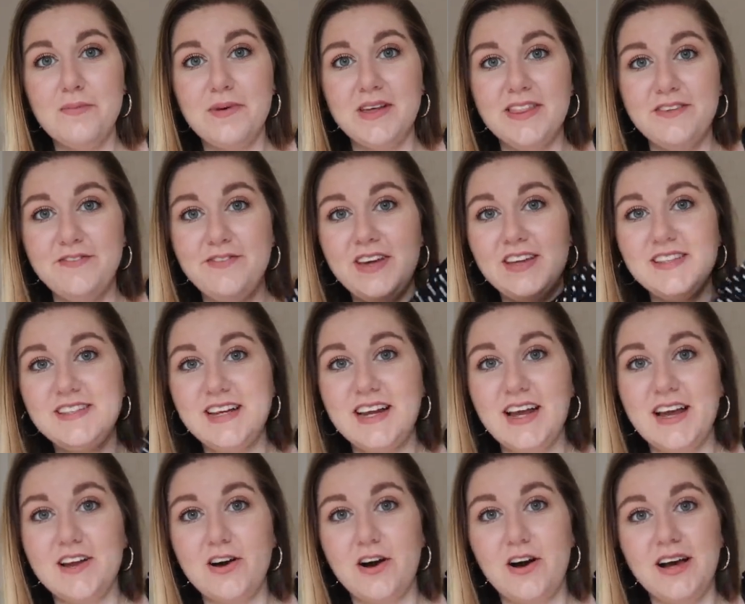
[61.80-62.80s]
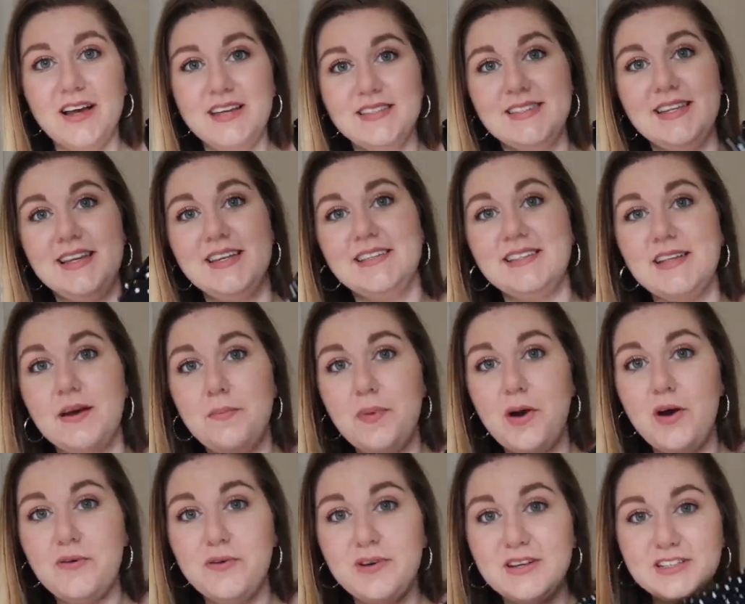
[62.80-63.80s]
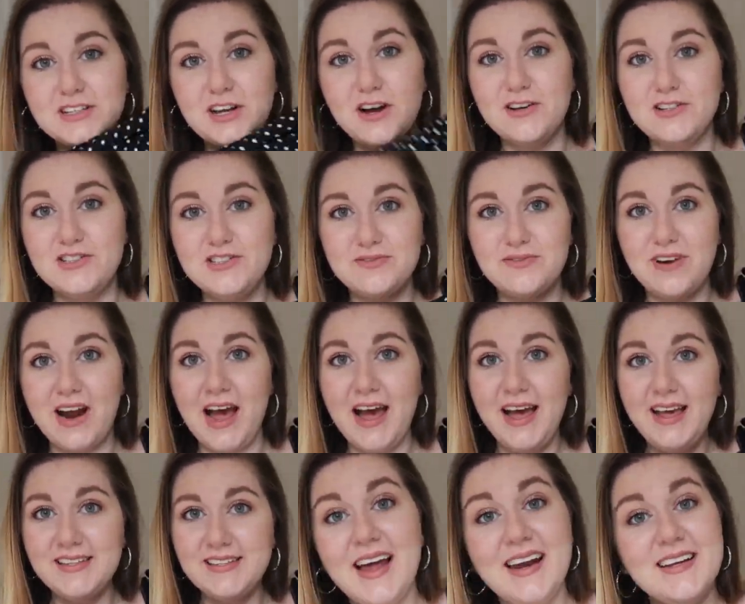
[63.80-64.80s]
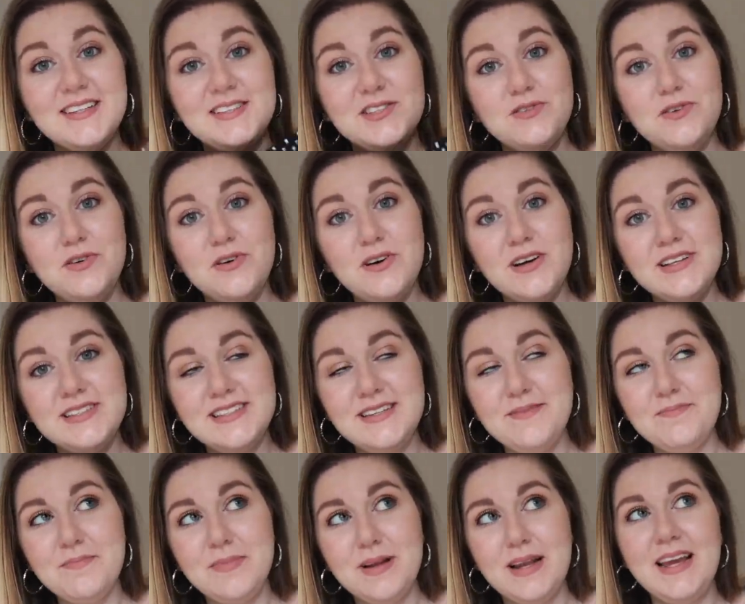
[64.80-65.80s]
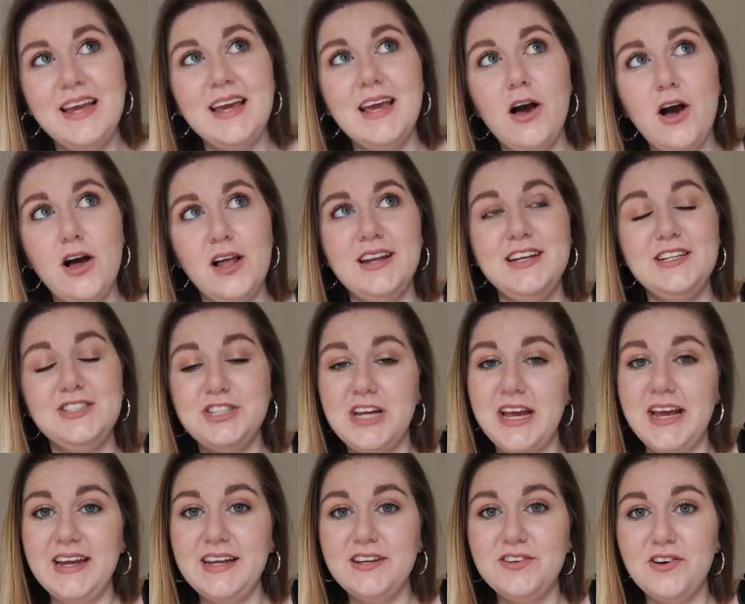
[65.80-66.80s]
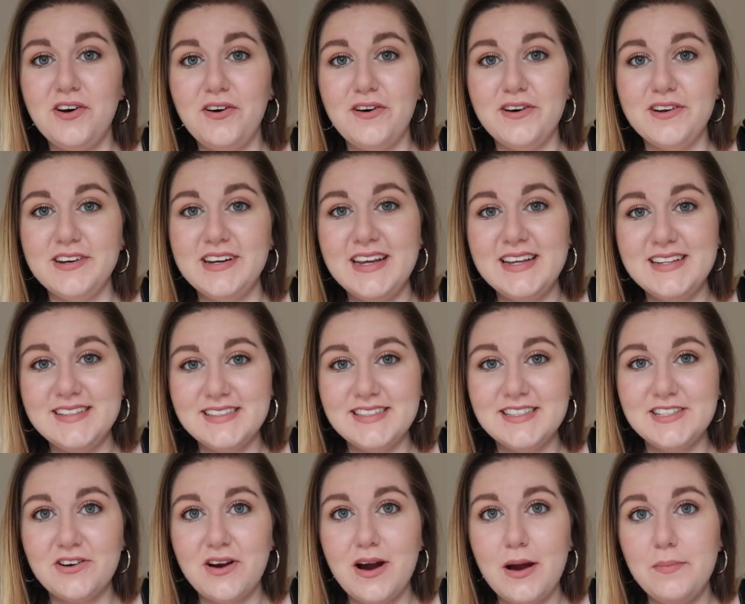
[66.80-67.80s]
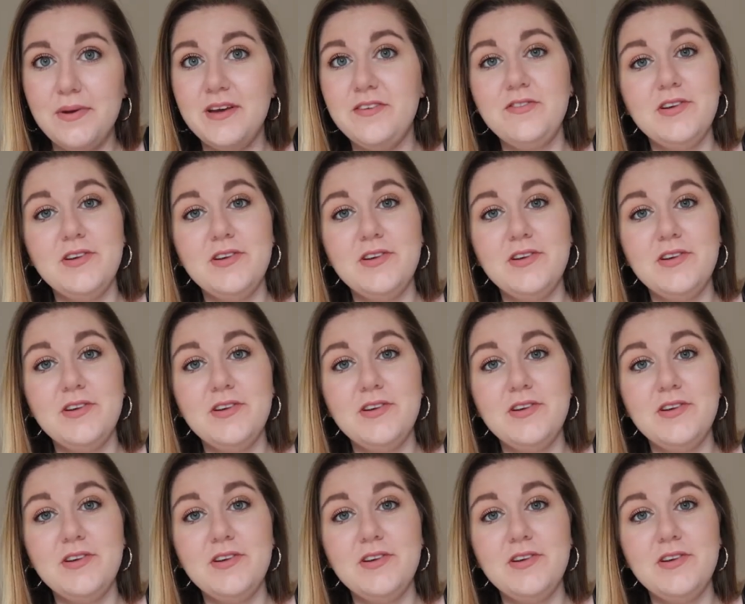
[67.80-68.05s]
but the first thing I got is this polka dot dress, and I saw Simply Holly Jane on Instagram.